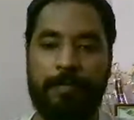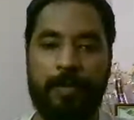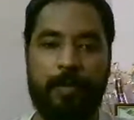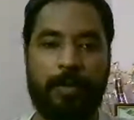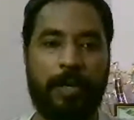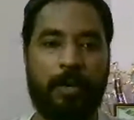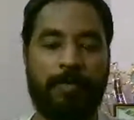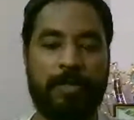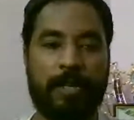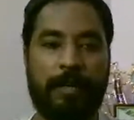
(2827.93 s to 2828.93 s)
you can
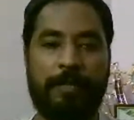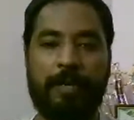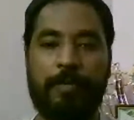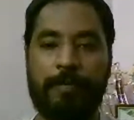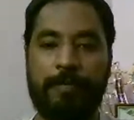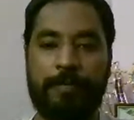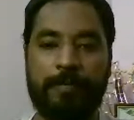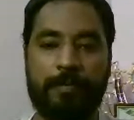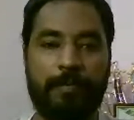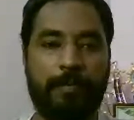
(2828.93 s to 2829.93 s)
always let me know.
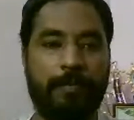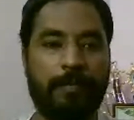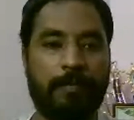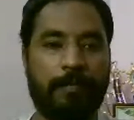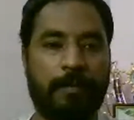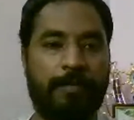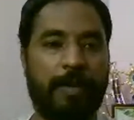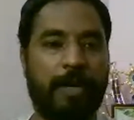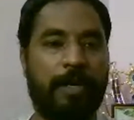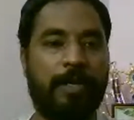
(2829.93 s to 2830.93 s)
We
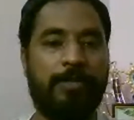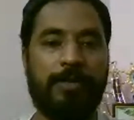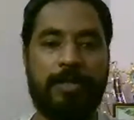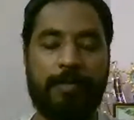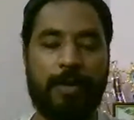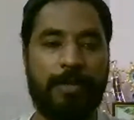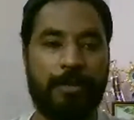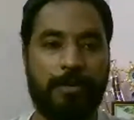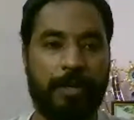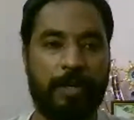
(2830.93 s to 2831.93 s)
are here to respond to your
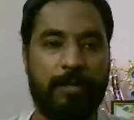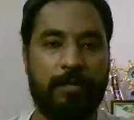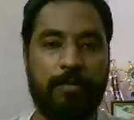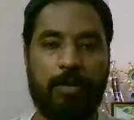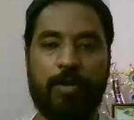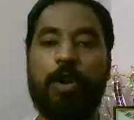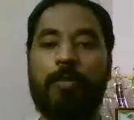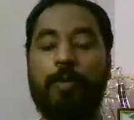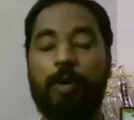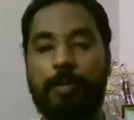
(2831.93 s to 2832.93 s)
queries or talk
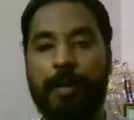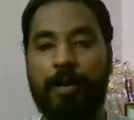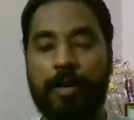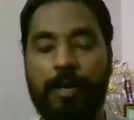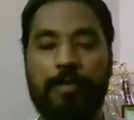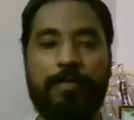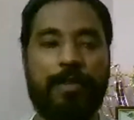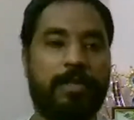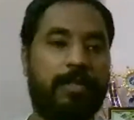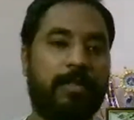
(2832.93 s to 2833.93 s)
more about any of your
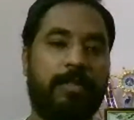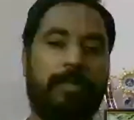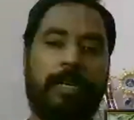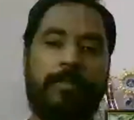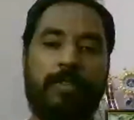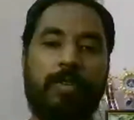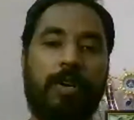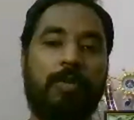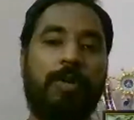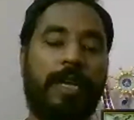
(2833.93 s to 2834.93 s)
concerns, and which will
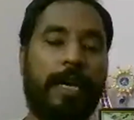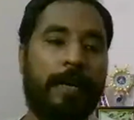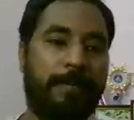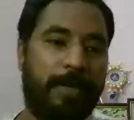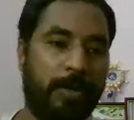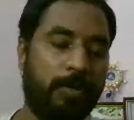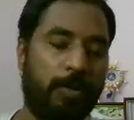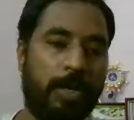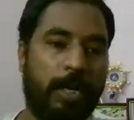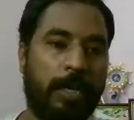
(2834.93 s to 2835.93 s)
not only help
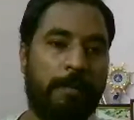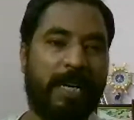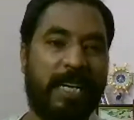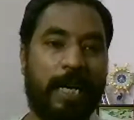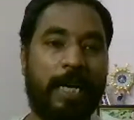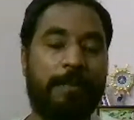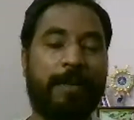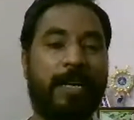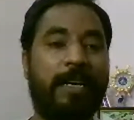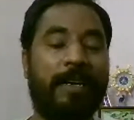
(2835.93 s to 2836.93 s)
you, but help
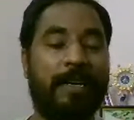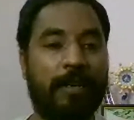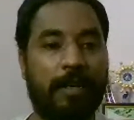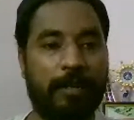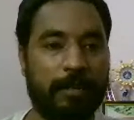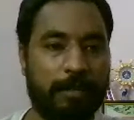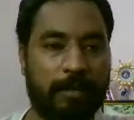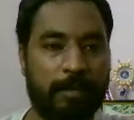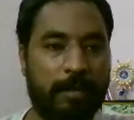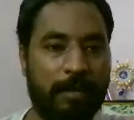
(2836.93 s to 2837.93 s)
100
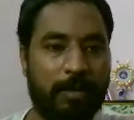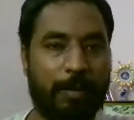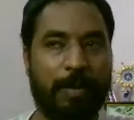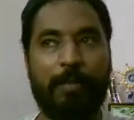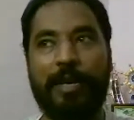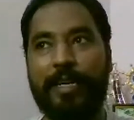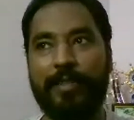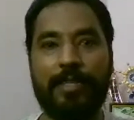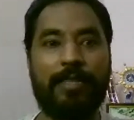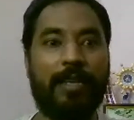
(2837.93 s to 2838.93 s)
others, or probably I can
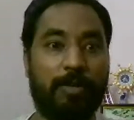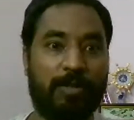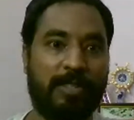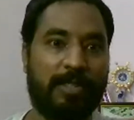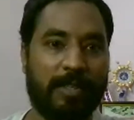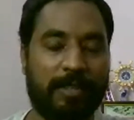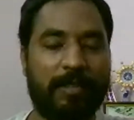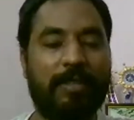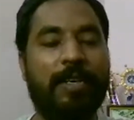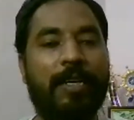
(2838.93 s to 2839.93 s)
say thousands
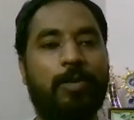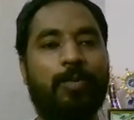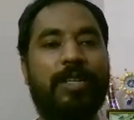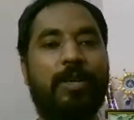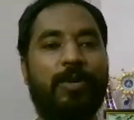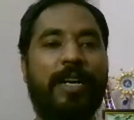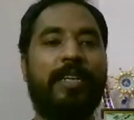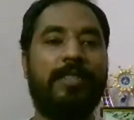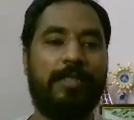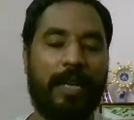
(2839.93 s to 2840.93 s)
others, when they look
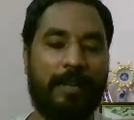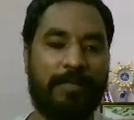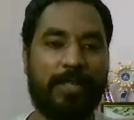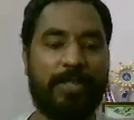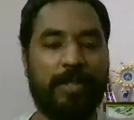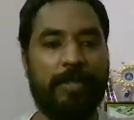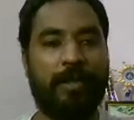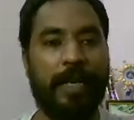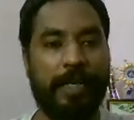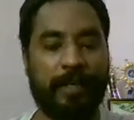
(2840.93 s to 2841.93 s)
at this live session
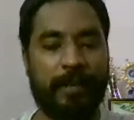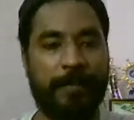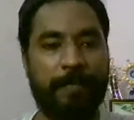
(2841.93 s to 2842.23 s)
later.